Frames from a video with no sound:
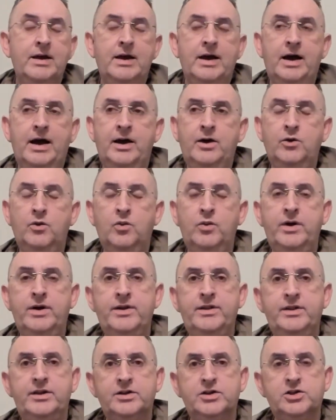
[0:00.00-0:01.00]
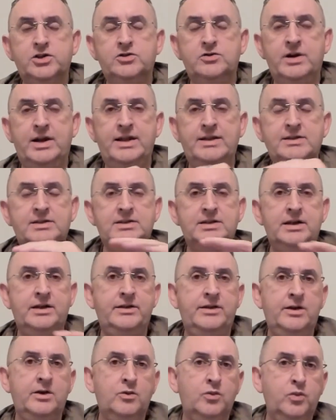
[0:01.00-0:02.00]
and where their strengths
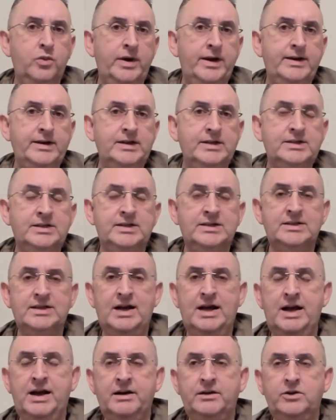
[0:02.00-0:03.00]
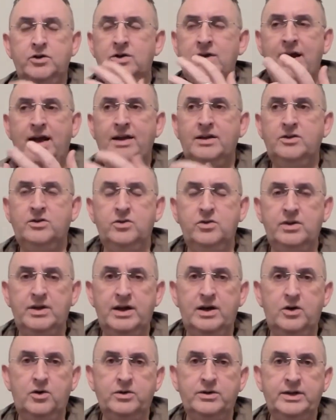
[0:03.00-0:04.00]
and their weaknesses are. You can't do
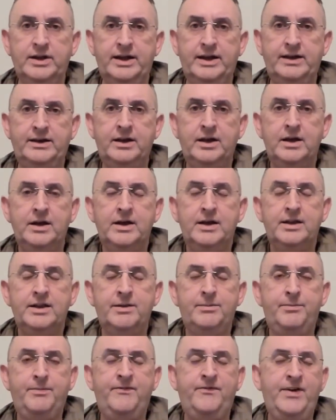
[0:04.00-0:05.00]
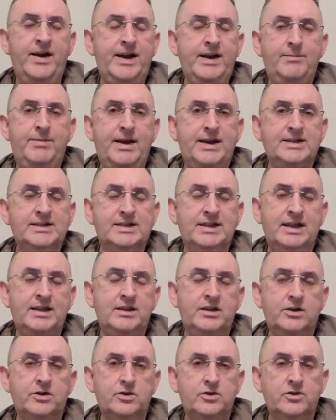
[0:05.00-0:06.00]
that online. The very best thing
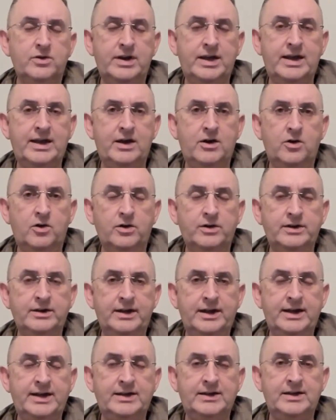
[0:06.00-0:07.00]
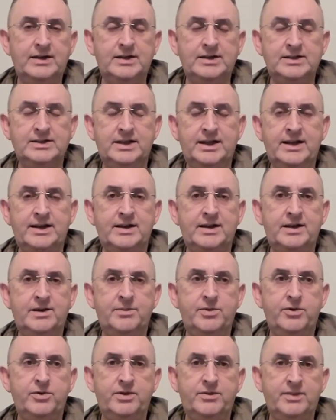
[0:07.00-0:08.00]
that you're going to get online is learning
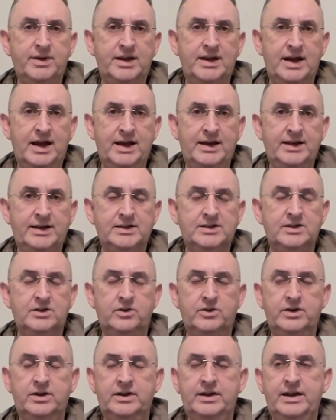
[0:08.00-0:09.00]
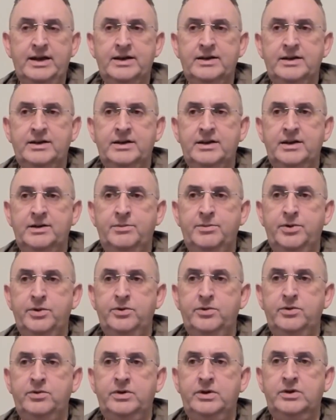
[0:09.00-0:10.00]
about the mechanics or learning
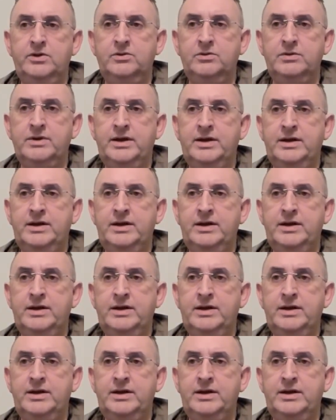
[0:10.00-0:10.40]
about, you know,